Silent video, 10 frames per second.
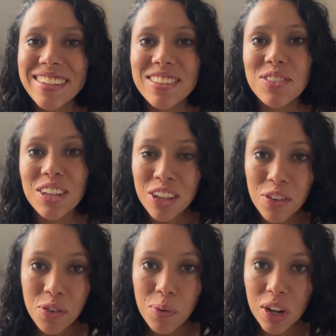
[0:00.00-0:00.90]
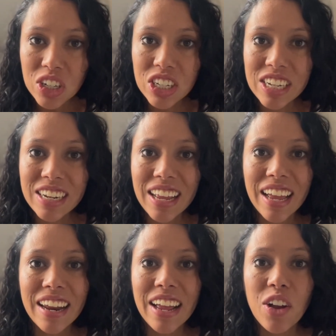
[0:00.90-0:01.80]
So thank you for watching,
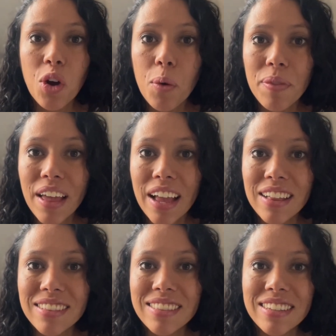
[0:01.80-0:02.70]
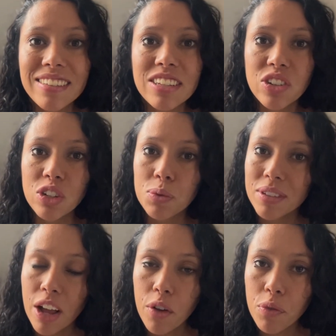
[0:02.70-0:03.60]
and I hope that this series was
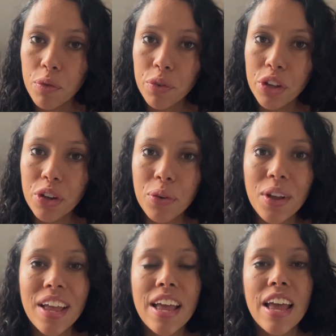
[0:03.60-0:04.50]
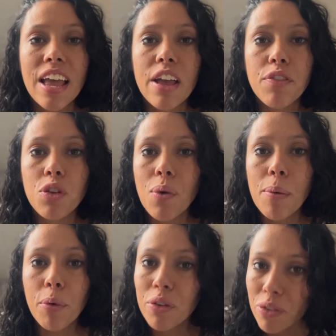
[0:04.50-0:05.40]
helpful for you. If you
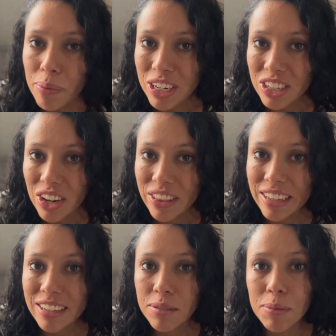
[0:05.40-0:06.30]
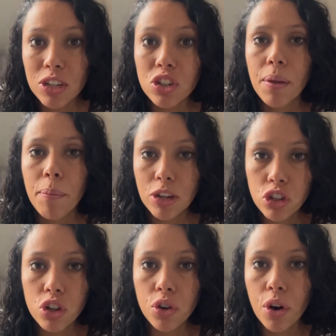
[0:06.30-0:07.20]
want more information on this, make sure
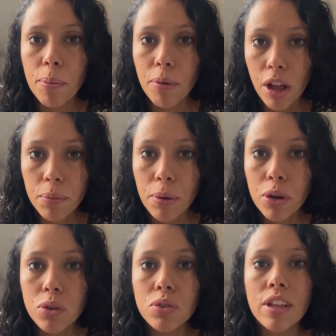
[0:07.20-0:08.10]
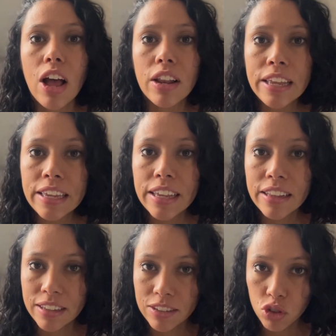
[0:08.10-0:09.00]
you go to our blog post. I'll link it
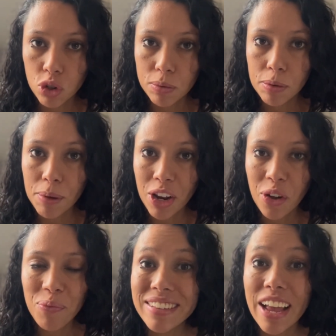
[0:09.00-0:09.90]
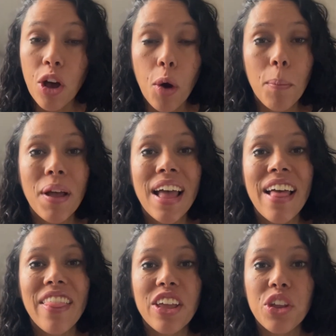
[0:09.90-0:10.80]
in the description below. I hope
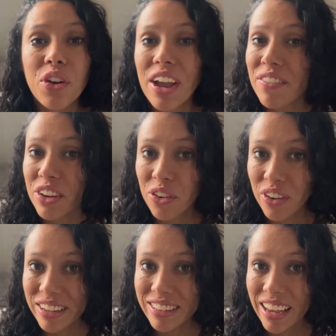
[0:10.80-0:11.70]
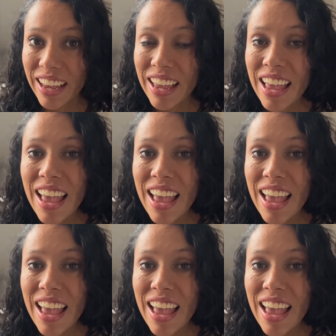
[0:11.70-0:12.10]
that you're having a great day.